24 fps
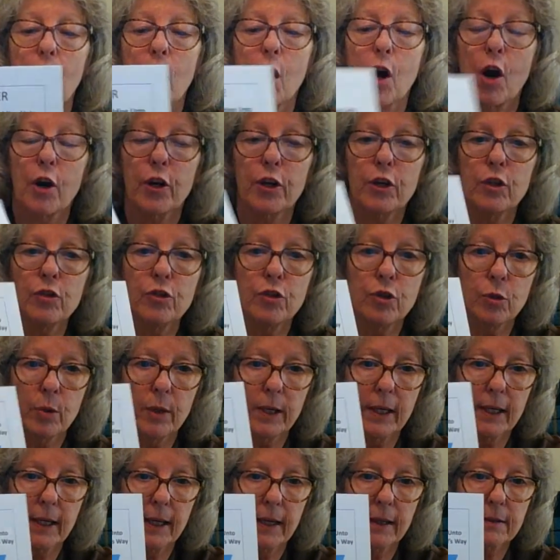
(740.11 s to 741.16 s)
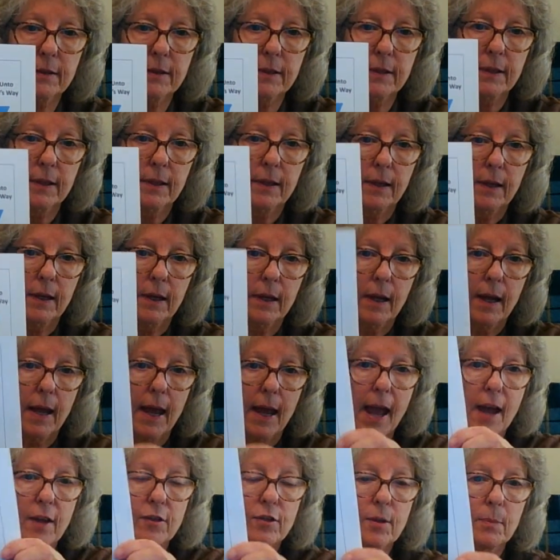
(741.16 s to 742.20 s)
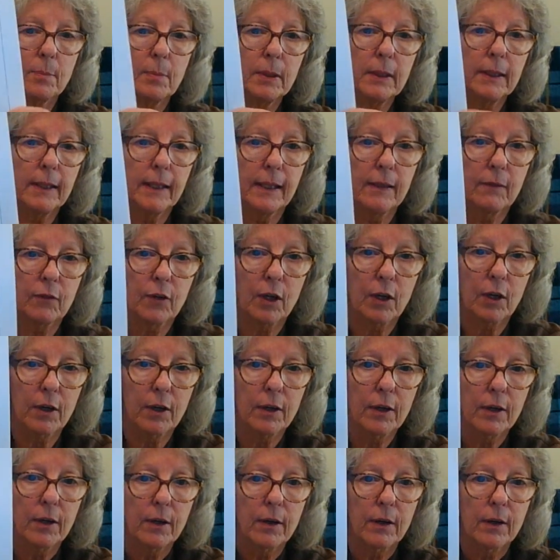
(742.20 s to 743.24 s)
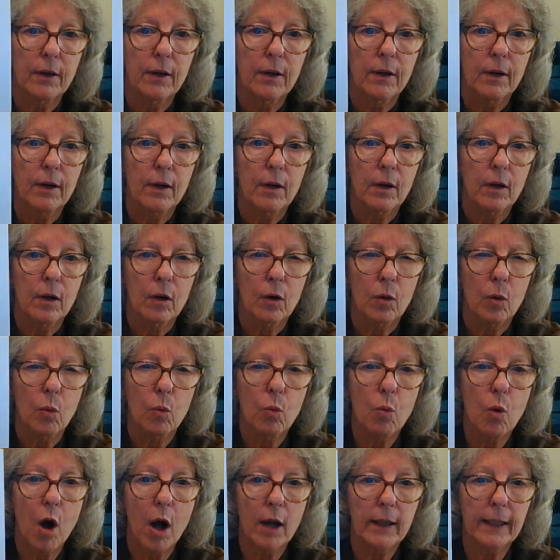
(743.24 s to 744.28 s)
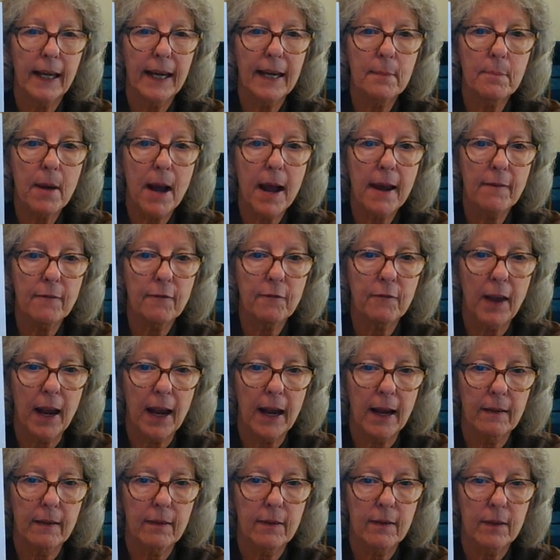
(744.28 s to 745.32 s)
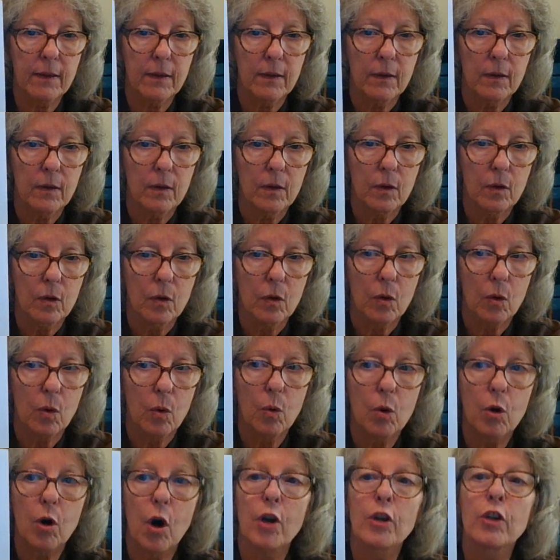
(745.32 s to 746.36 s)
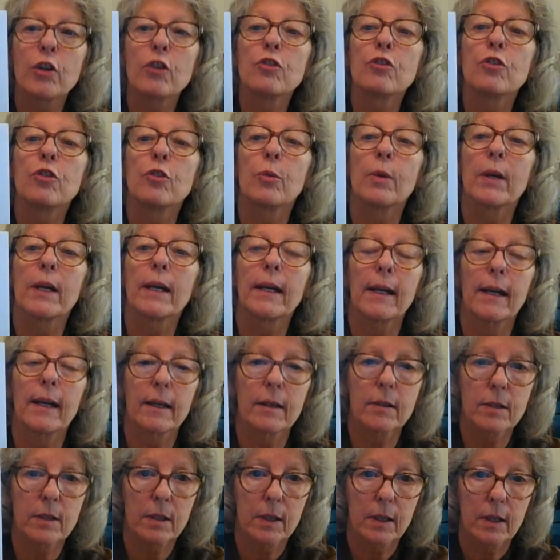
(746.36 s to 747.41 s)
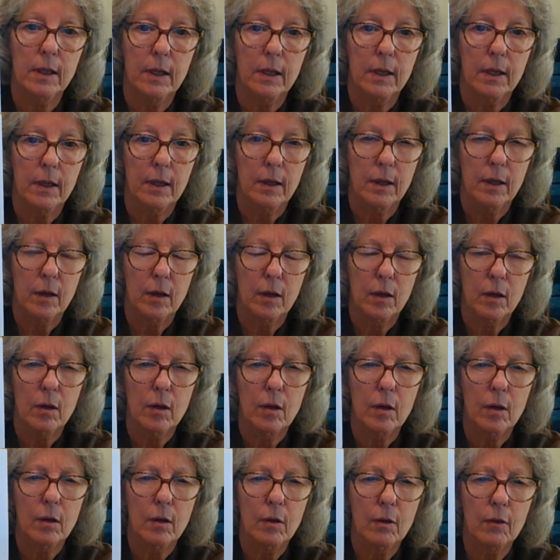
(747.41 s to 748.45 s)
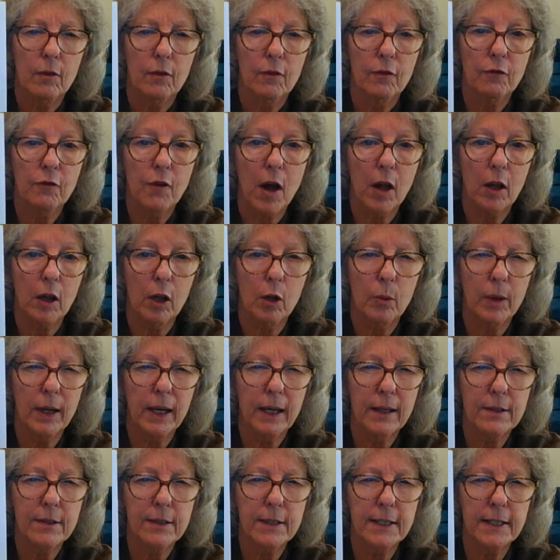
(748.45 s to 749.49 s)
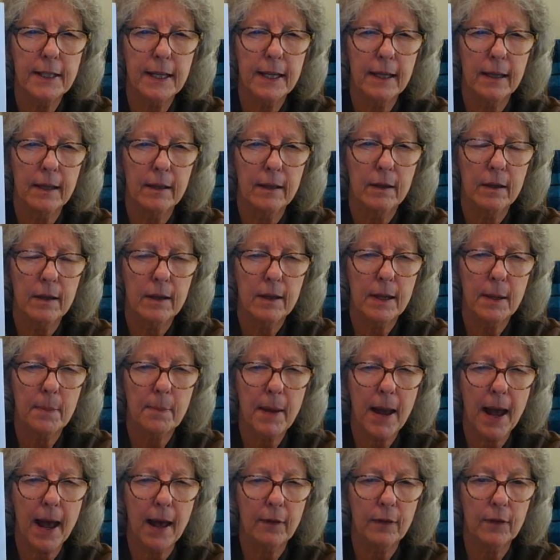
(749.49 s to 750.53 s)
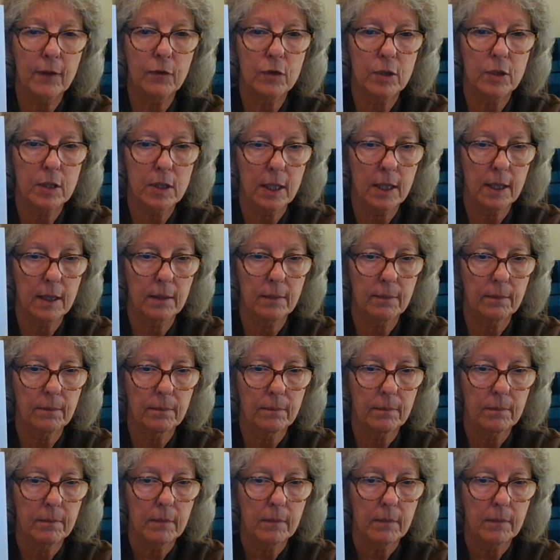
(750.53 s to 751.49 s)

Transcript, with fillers: Are you doing it as a believer, walking by faith? Or are you doing it following sin, the path of sin,